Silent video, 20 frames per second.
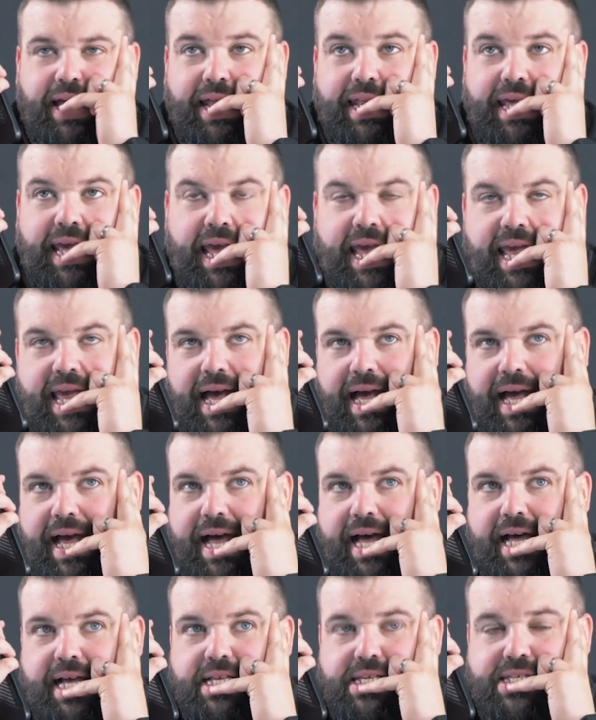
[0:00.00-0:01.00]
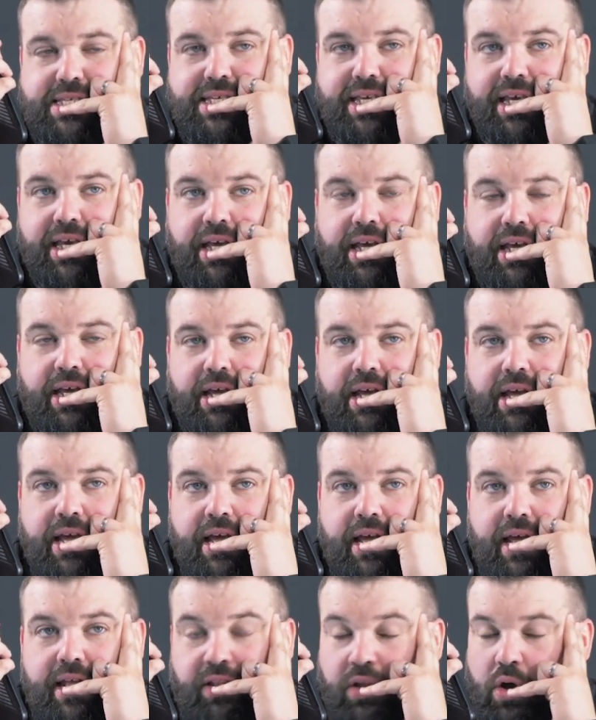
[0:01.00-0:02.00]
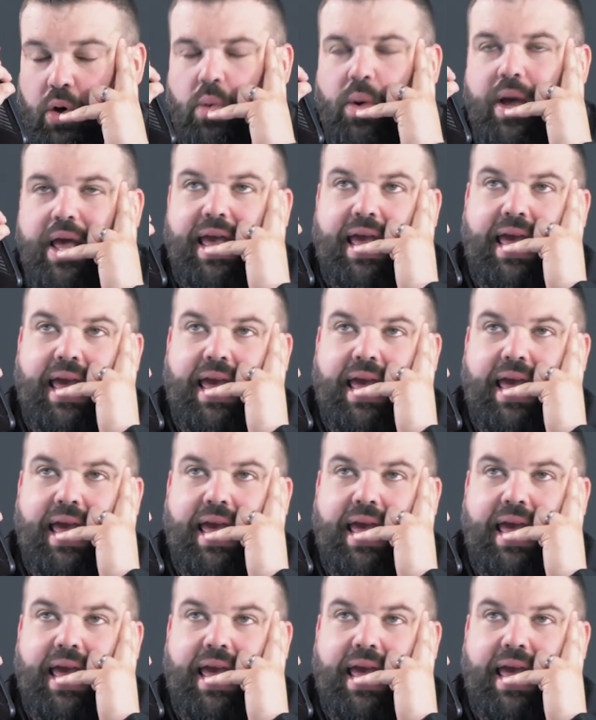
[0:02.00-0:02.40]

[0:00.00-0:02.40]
and he has. No,